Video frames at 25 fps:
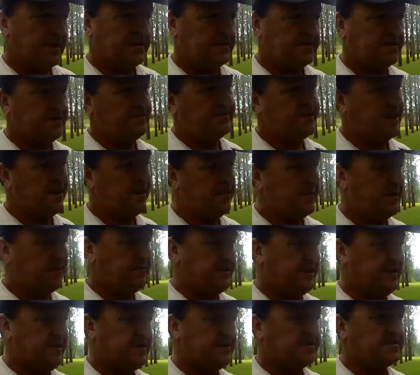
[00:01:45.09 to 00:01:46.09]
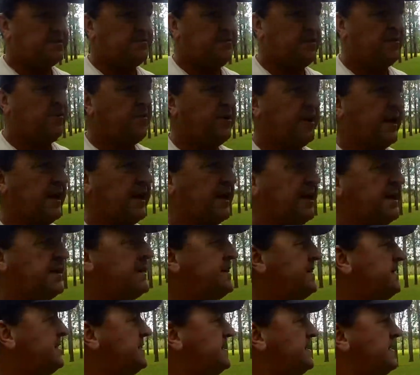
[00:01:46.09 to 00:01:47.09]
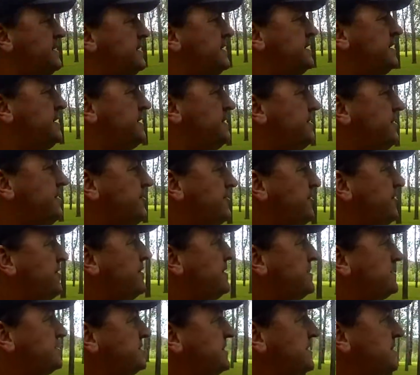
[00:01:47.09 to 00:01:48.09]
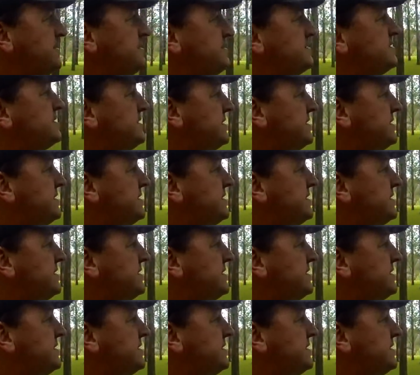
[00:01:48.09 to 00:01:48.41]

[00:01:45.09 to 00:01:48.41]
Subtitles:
So I've come up here this morning to try and shoot